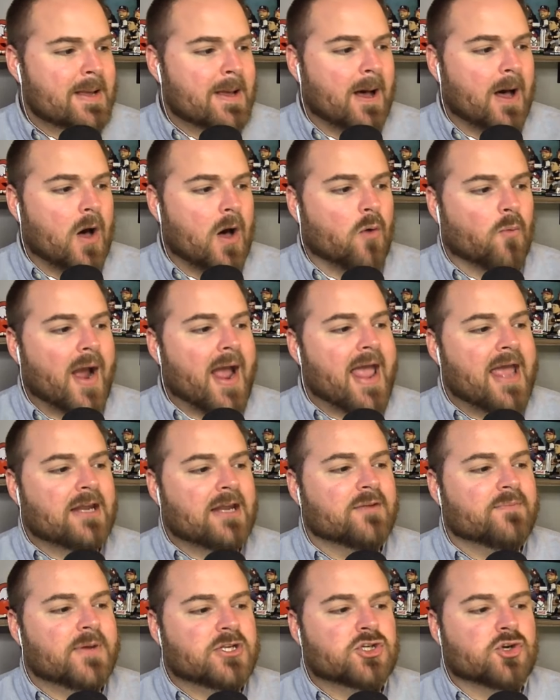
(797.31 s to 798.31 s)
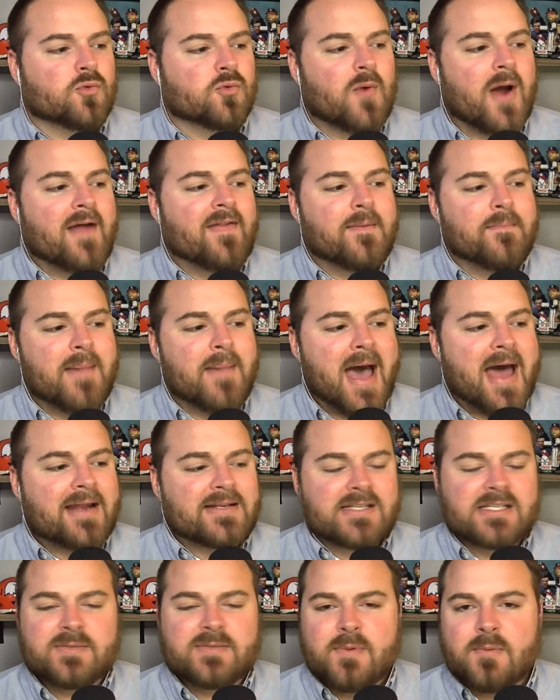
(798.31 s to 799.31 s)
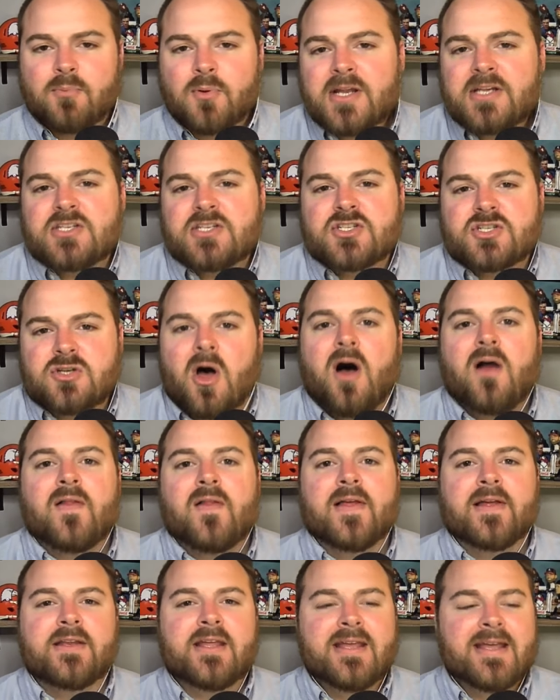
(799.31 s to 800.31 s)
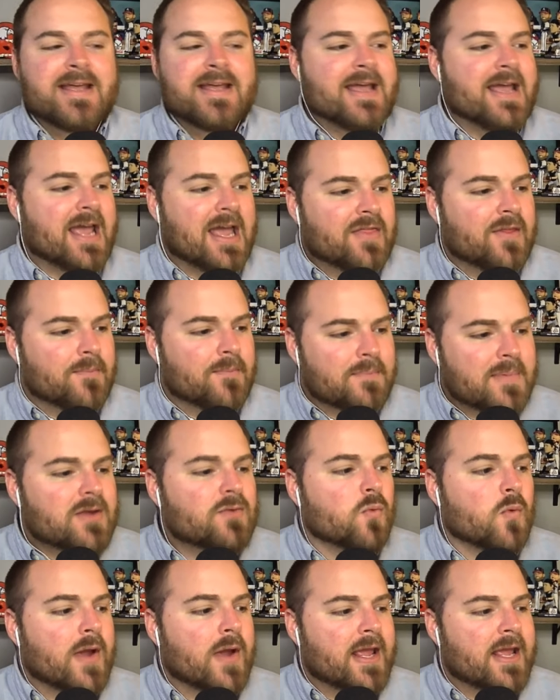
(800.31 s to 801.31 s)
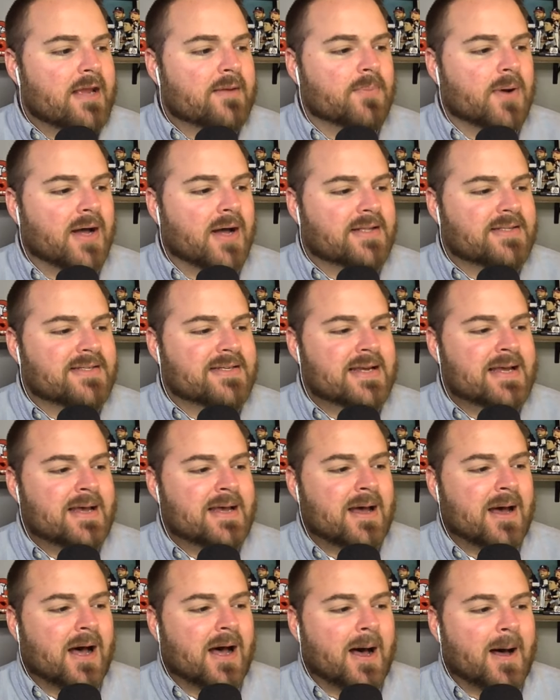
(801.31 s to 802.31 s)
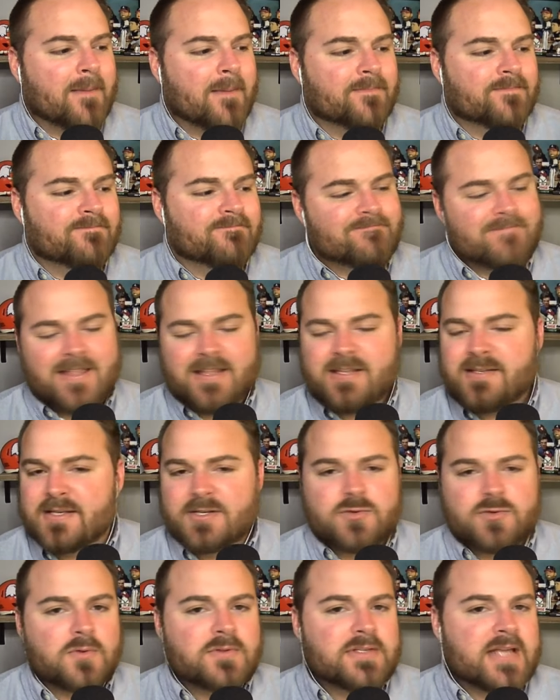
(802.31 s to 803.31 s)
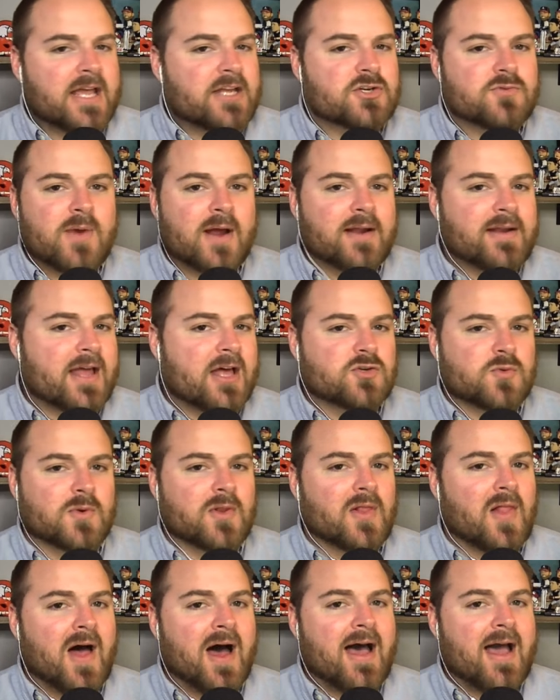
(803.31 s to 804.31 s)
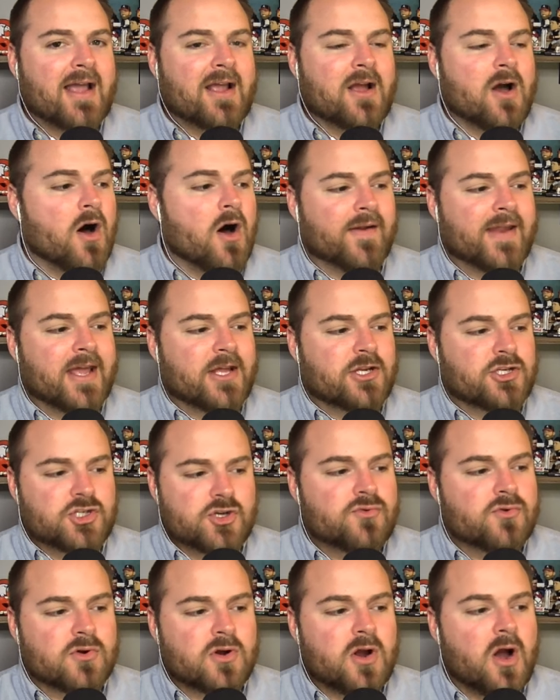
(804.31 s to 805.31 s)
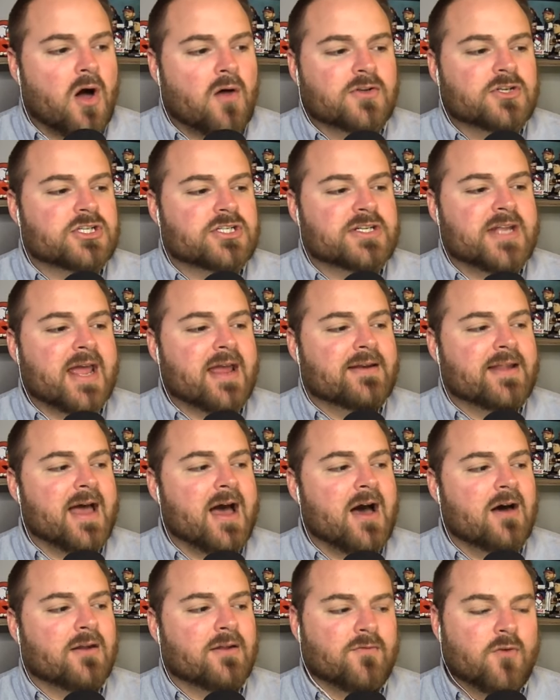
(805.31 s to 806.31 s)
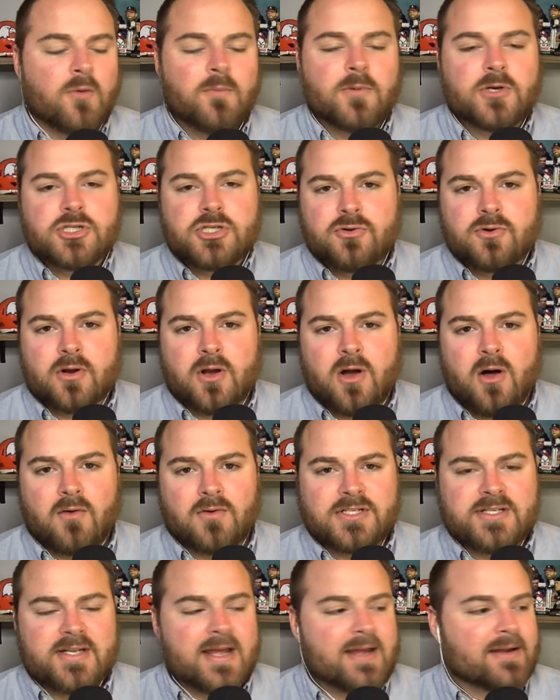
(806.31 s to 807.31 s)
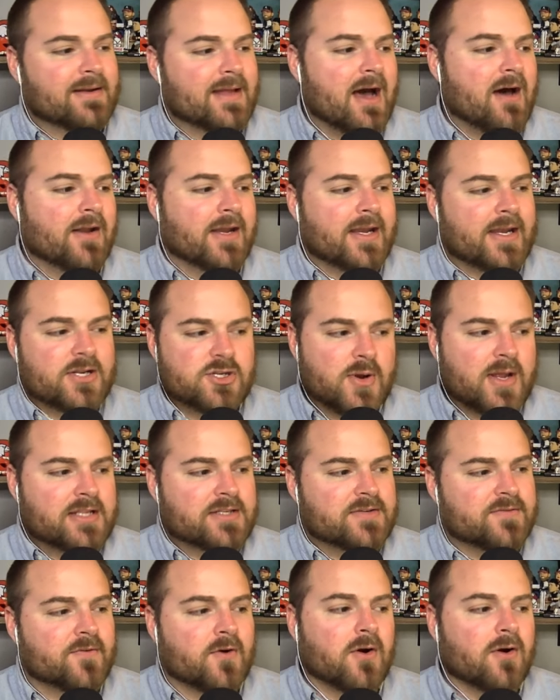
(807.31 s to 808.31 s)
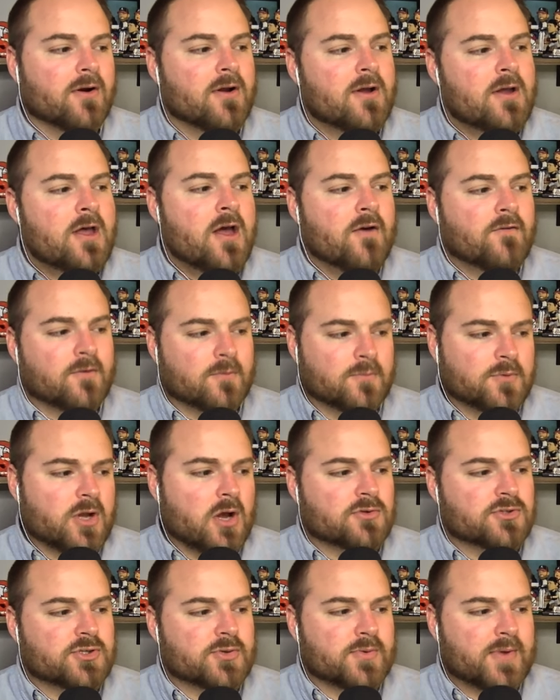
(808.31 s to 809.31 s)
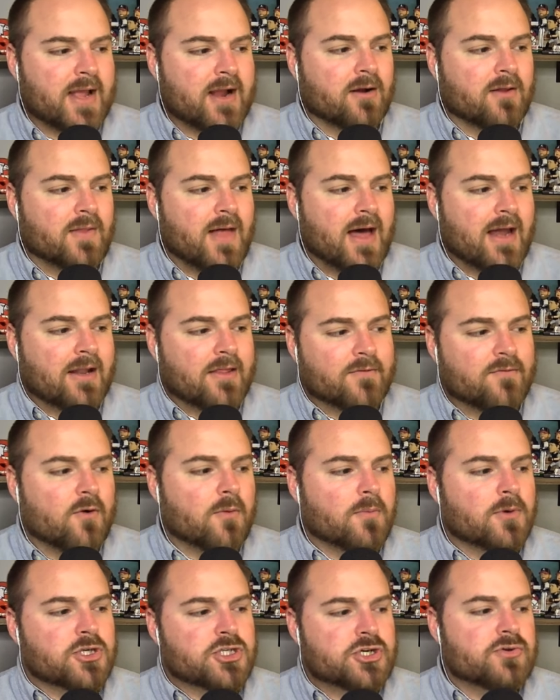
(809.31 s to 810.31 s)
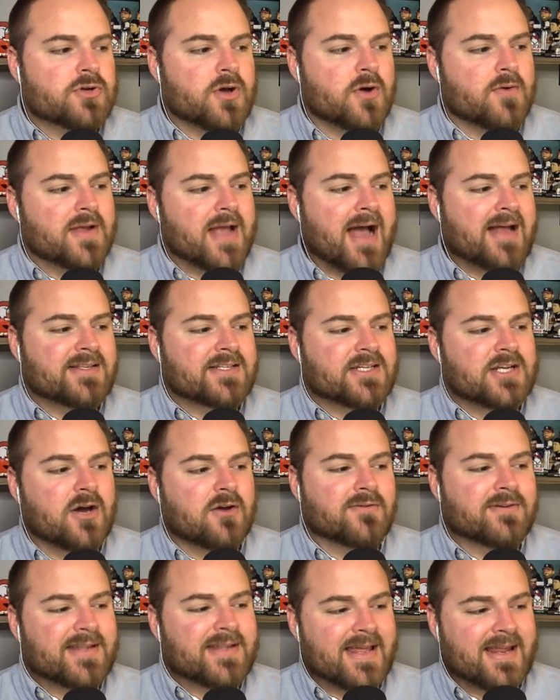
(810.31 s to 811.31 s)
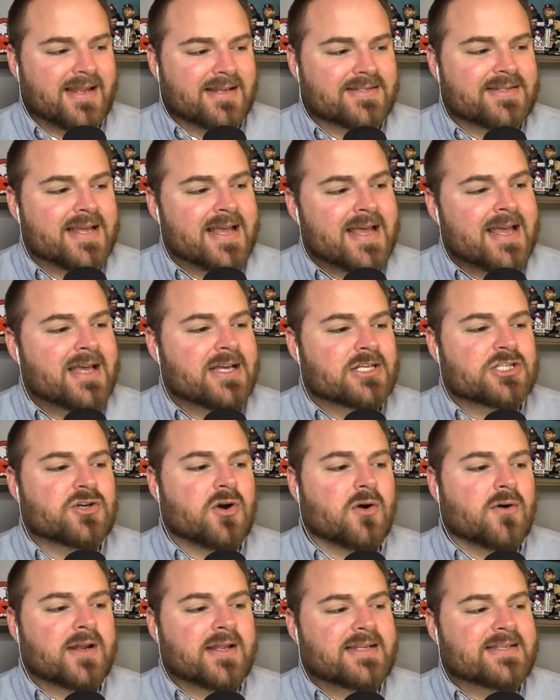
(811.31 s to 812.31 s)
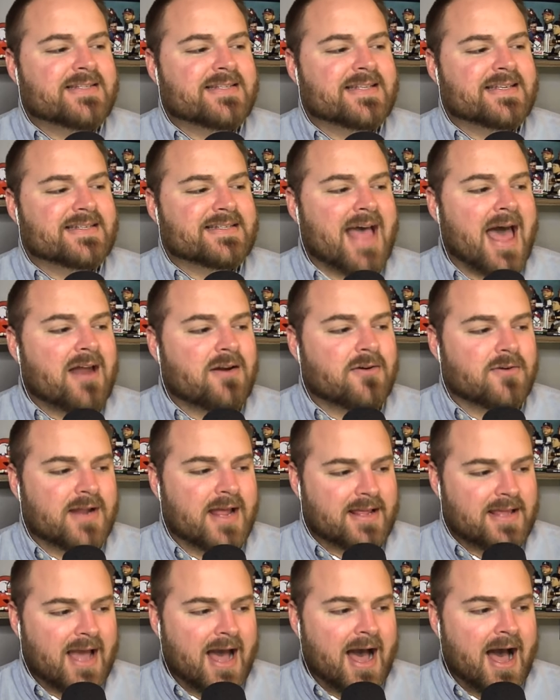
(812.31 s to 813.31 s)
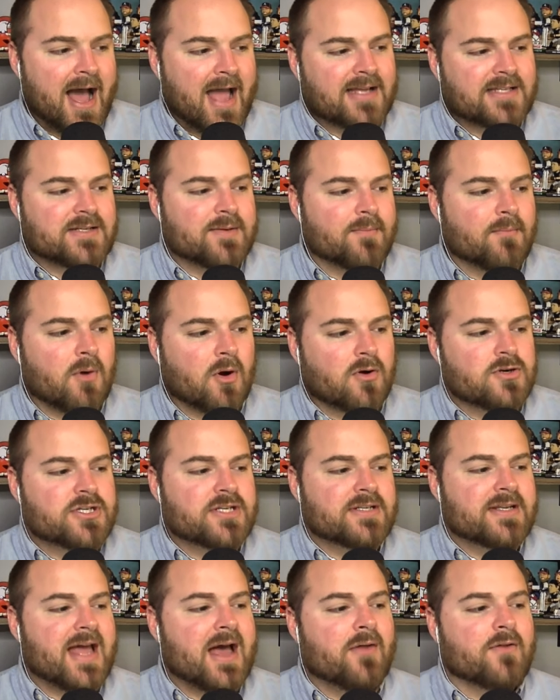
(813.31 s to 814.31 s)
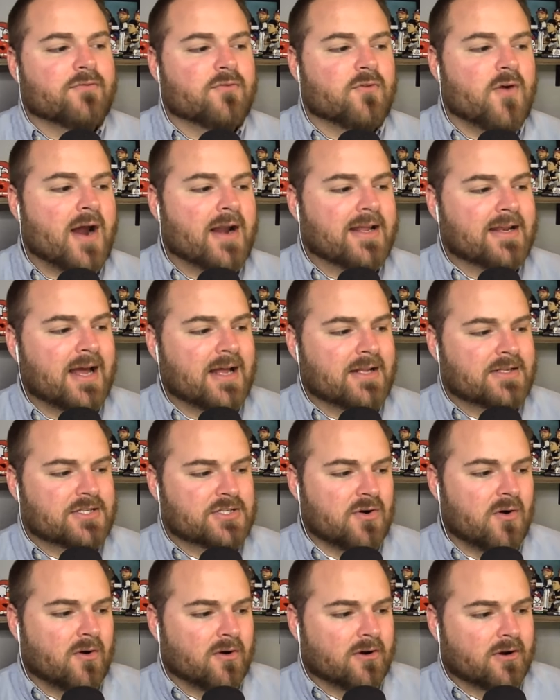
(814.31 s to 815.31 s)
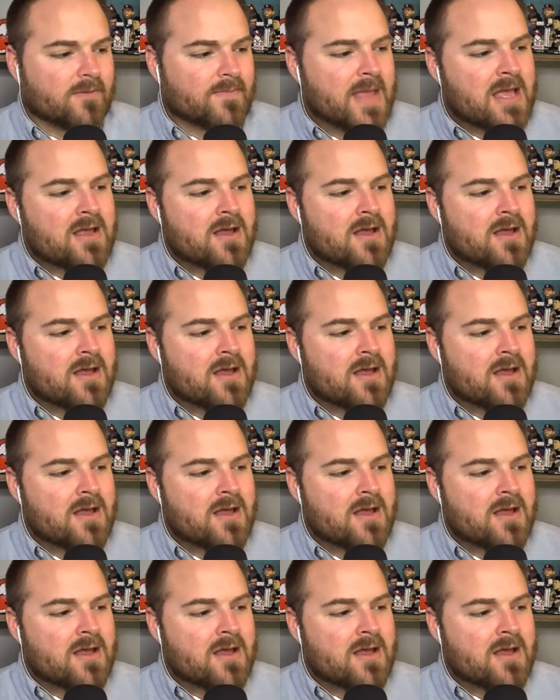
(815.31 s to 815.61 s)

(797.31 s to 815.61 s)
Uh, right-handed pitcher Riley Maddox has been pretty solid in the midweek, but um, th- this rotation right now is relying on a junior college standout, a former junior college standout, and a transfer from Coastal Carolina. The former JUCO guy is Gunnar Dennis. Started as the Saturday guy, has emerged and now the Friday night starter.